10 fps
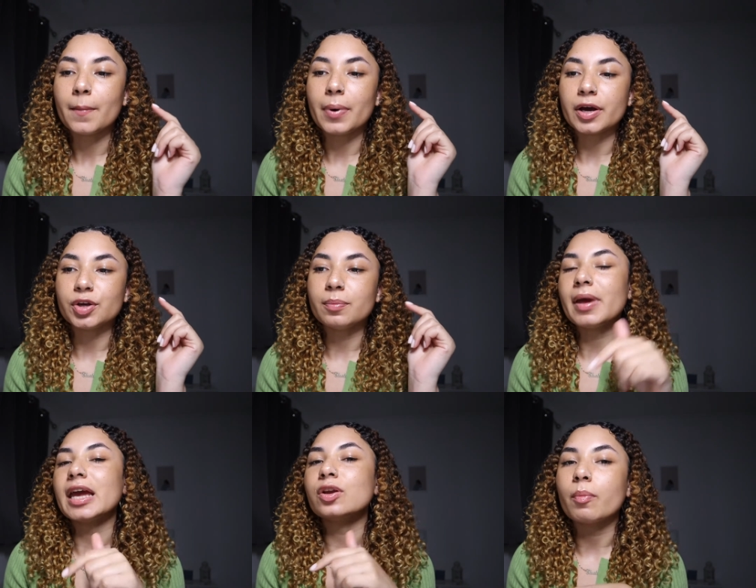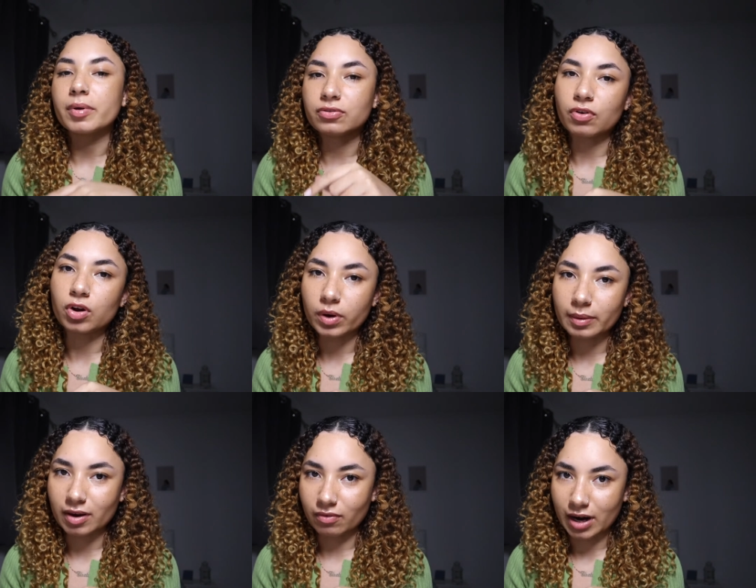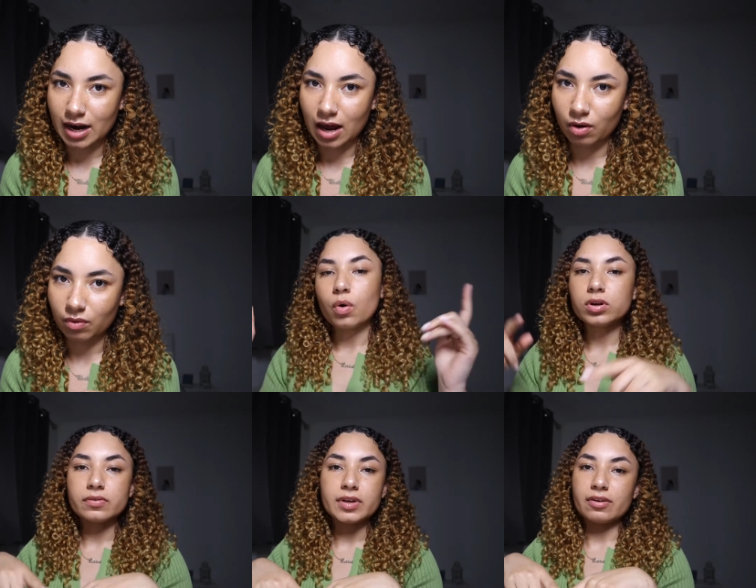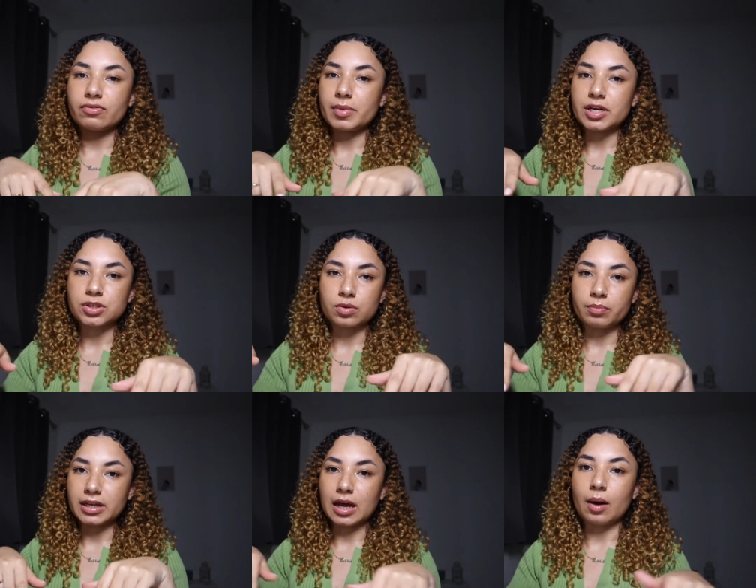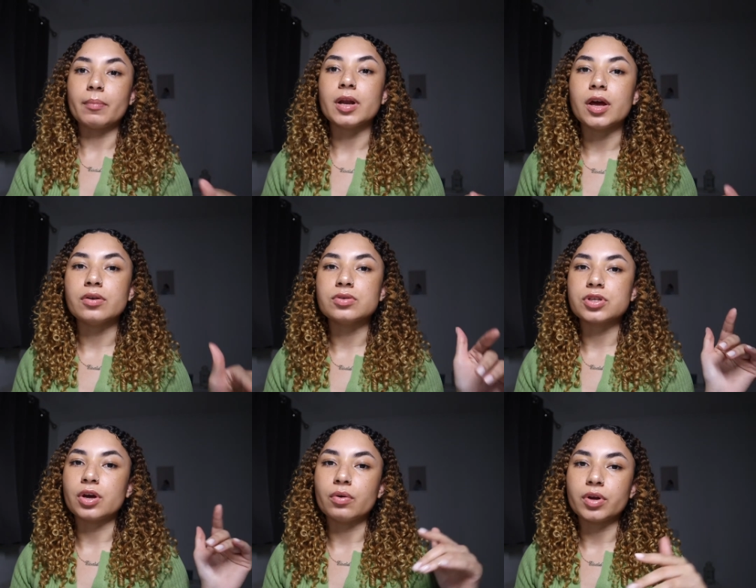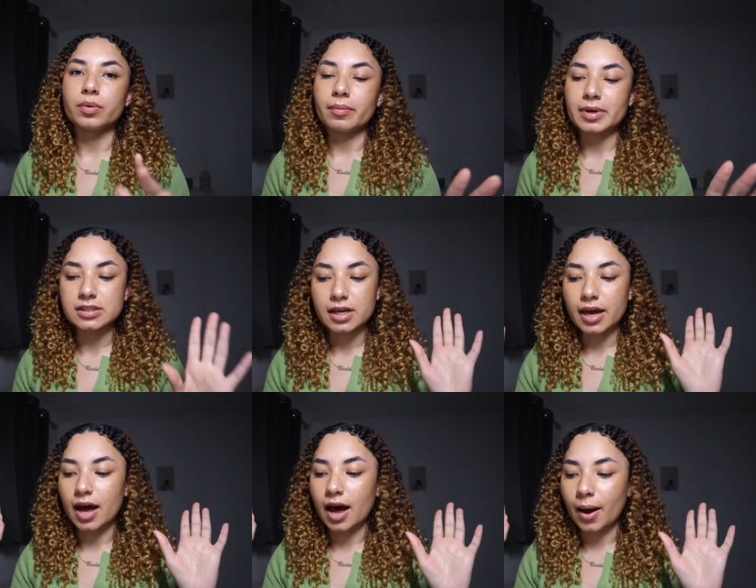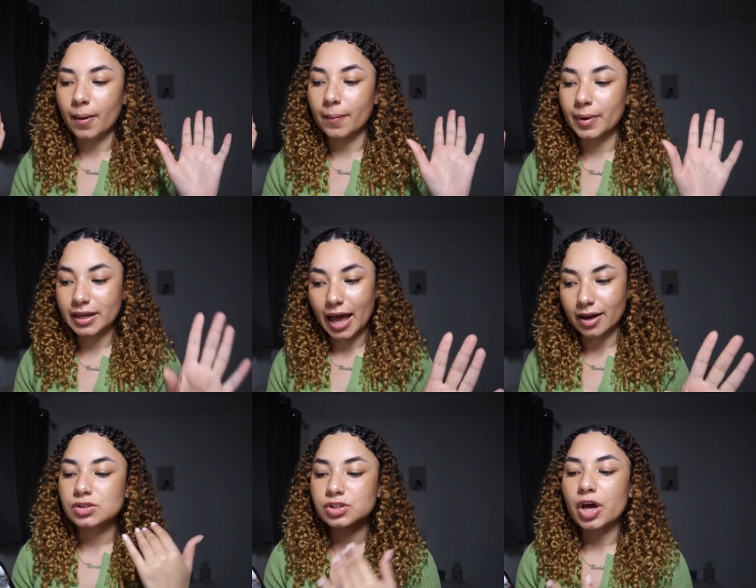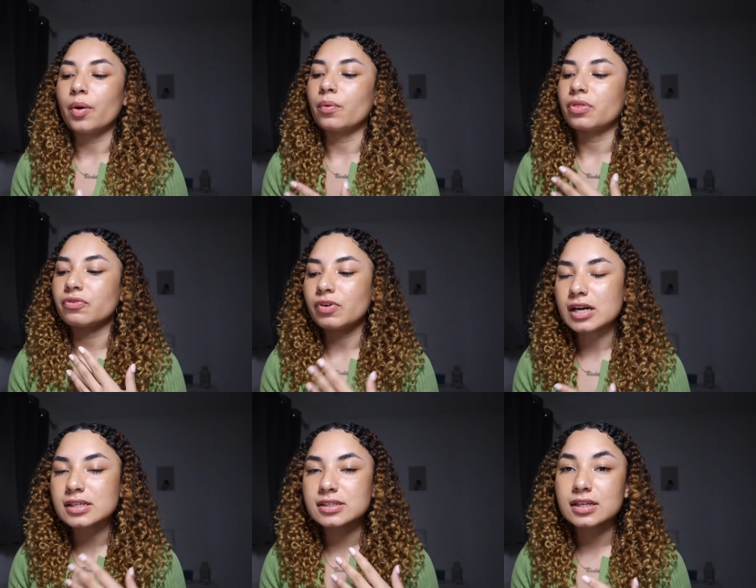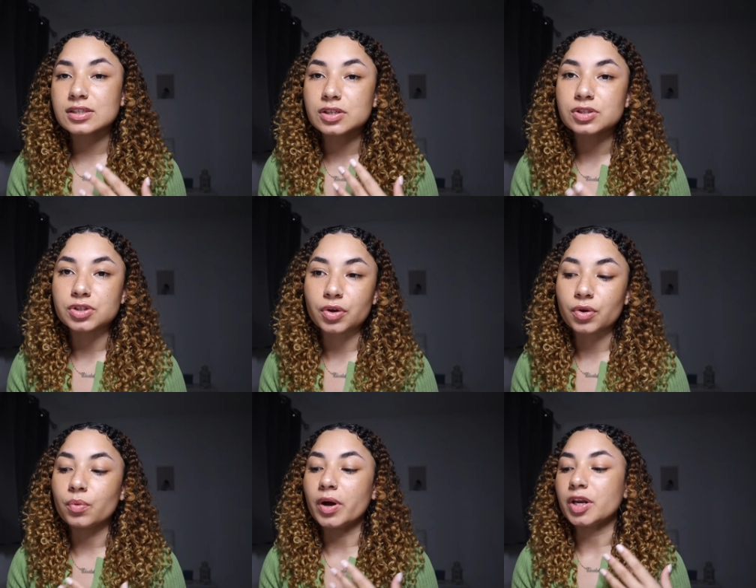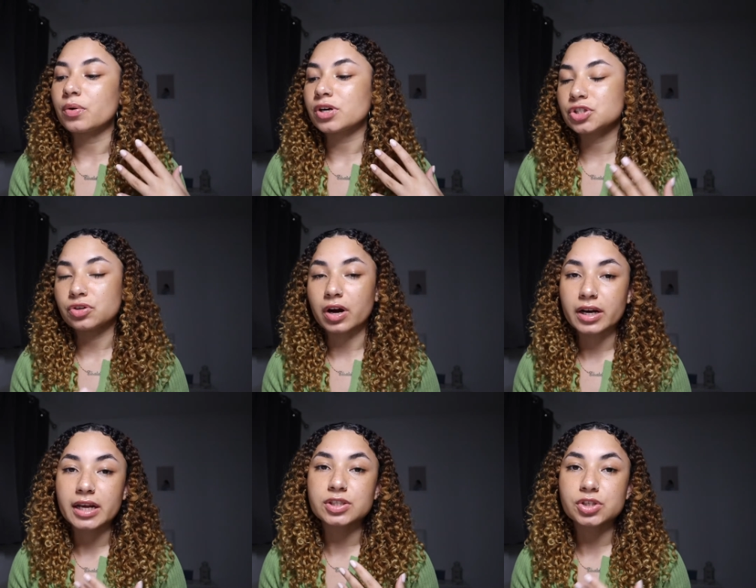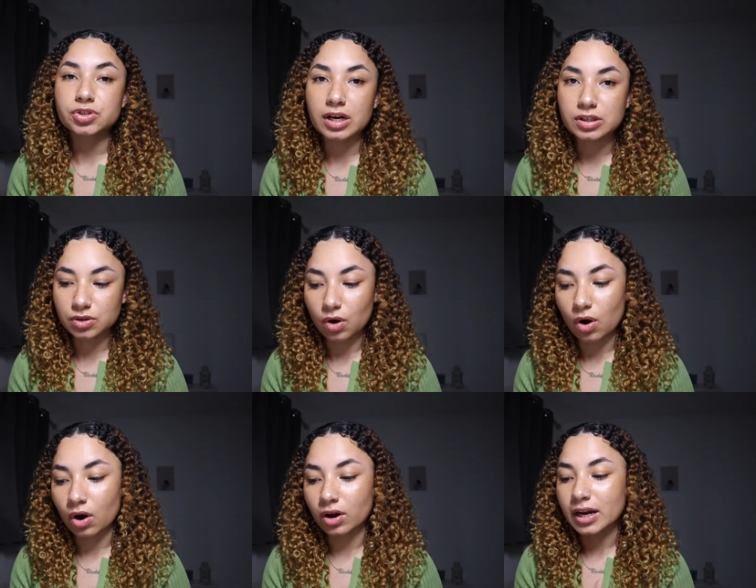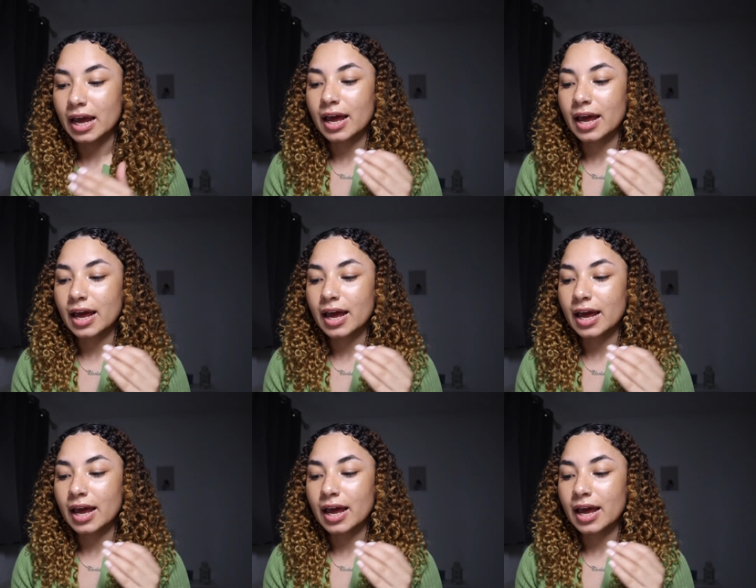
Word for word: but you may not be following me right now. All of the information will be down below so you won't miss it. Um, but yeah, so the first thing to do when you are struggling to trust God